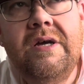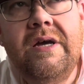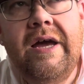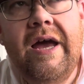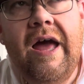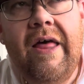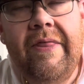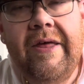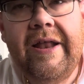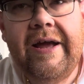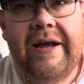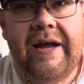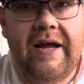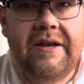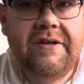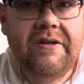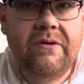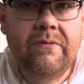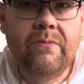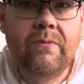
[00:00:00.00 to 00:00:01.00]
And then I got
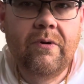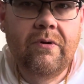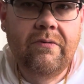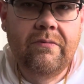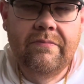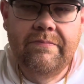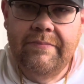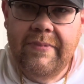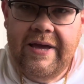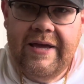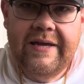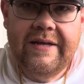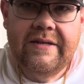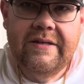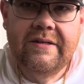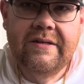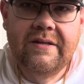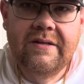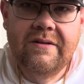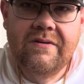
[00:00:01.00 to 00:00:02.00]
to, well,
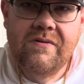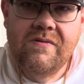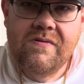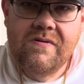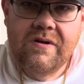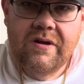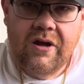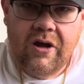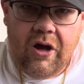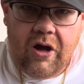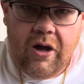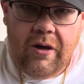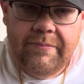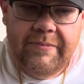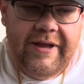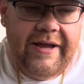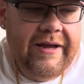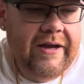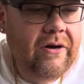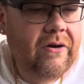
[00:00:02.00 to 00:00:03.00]
man, calm
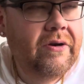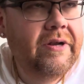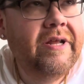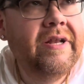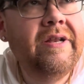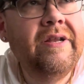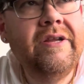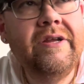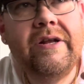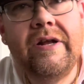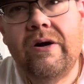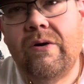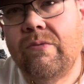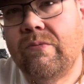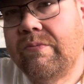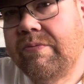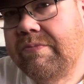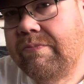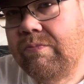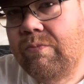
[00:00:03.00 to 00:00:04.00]
down. And, you know,
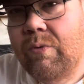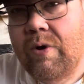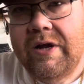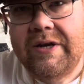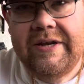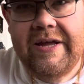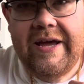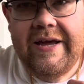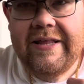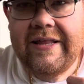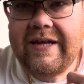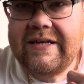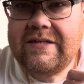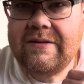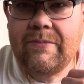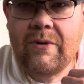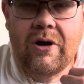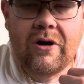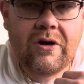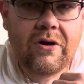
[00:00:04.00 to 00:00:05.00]
one day, like
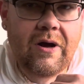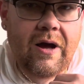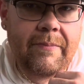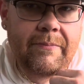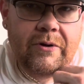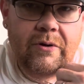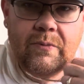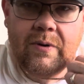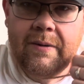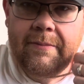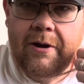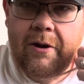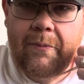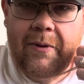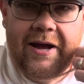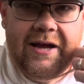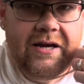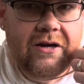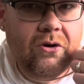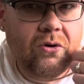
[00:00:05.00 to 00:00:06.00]
tomorrow, I'm going to wear my
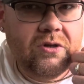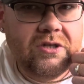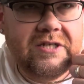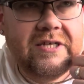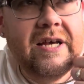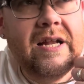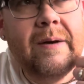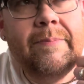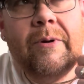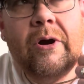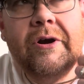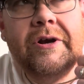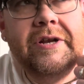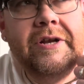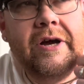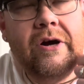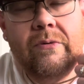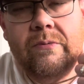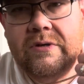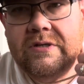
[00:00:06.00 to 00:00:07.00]
white gold setup. I already
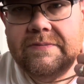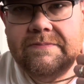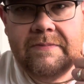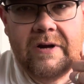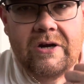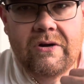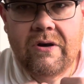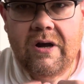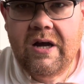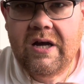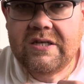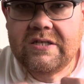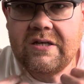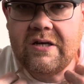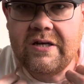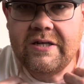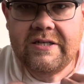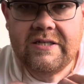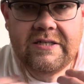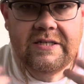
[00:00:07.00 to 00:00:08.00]
know with my cross
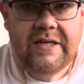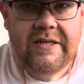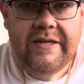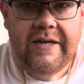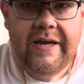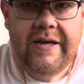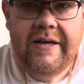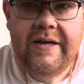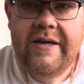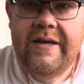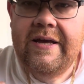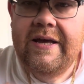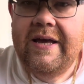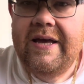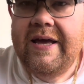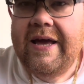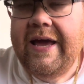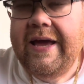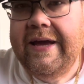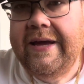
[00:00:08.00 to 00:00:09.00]
on. It's Sunday.
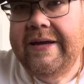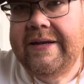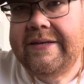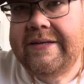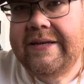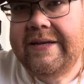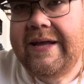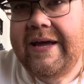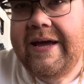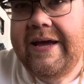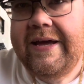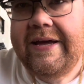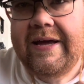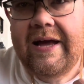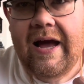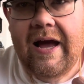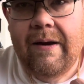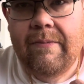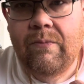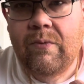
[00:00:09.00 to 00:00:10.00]
And today
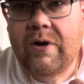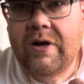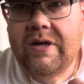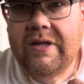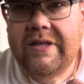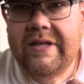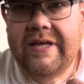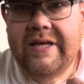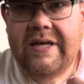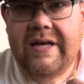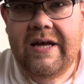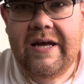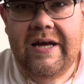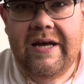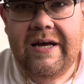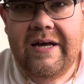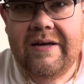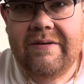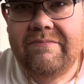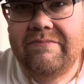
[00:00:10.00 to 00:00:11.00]
I'm wearing
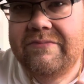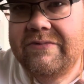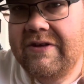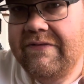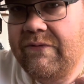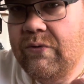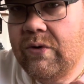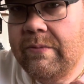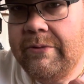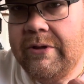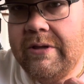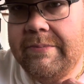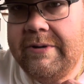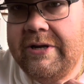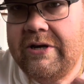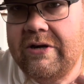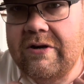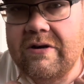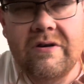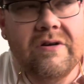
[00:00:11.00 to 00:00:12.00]
the
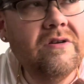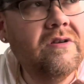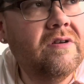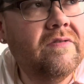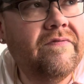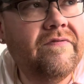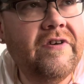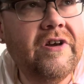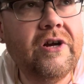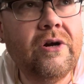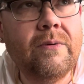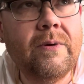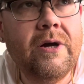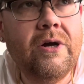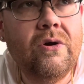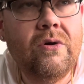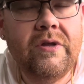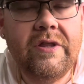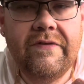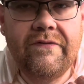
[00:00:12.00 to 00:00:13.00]
4mm
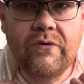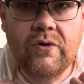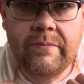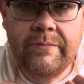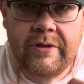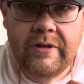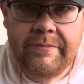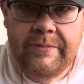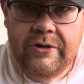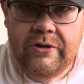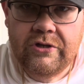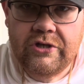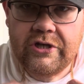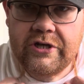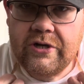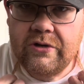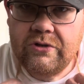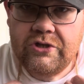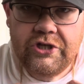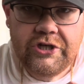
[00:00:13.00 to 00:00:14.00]
Figaro and the 4mm
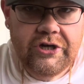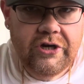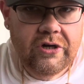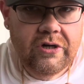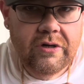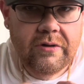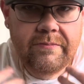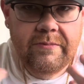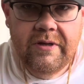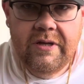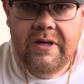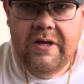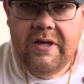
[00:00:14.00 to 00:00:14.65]
Jacoje curb.